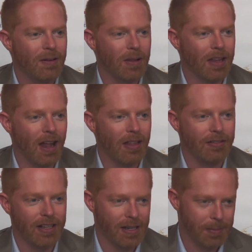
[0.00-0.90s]
with another
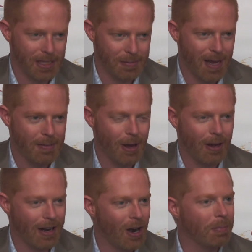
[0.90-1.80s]
Vietnamese baby on
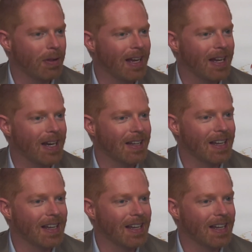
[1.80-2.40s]
an airplane,